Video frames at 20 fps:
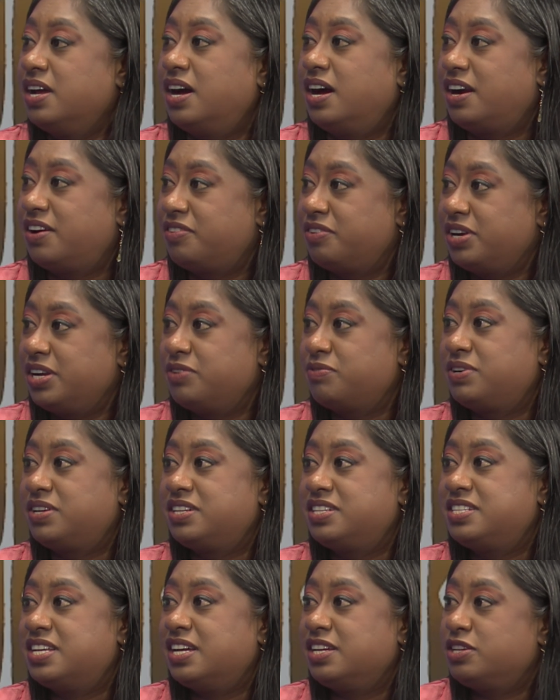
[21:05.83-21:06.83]
All right. Well,
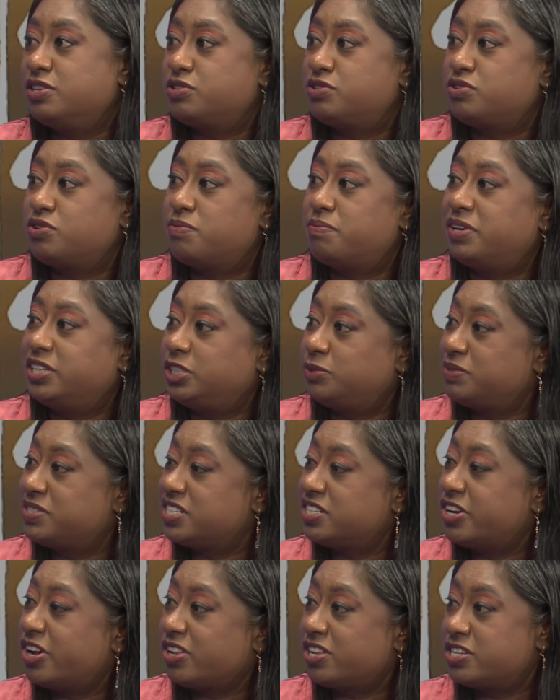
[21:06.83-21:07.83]
and thank you so much, Mr.
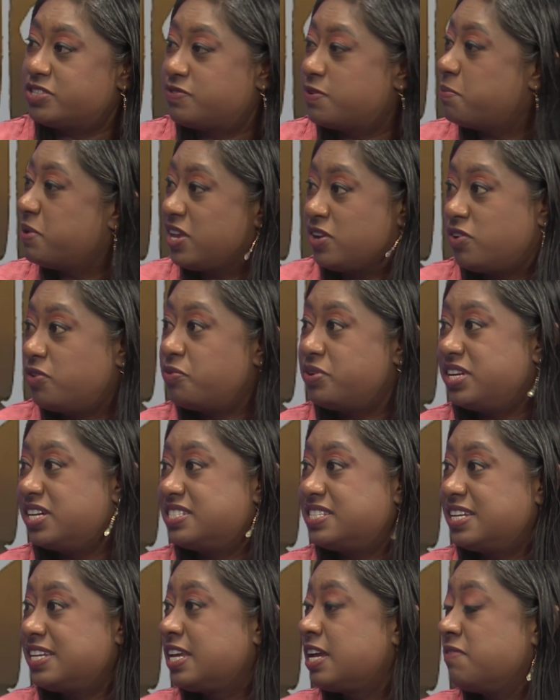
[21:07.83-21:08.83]
Douglas, for being on with
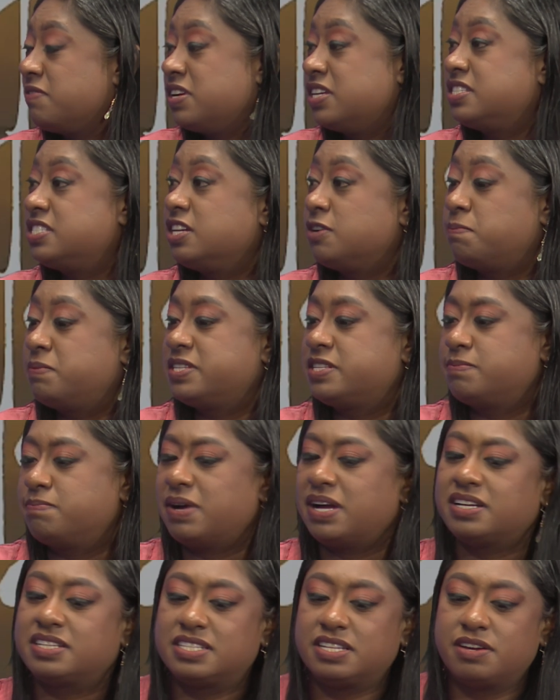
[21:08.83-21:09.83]
us and giving us your
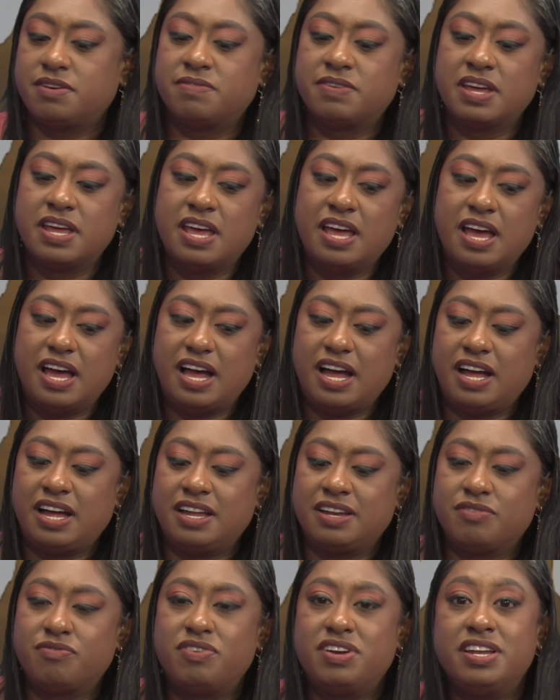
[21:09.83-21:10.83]
perspective,
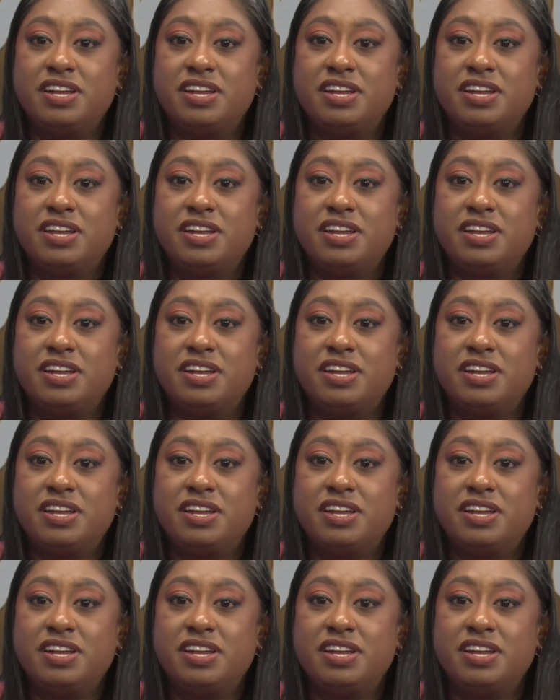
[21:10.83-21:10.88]
and for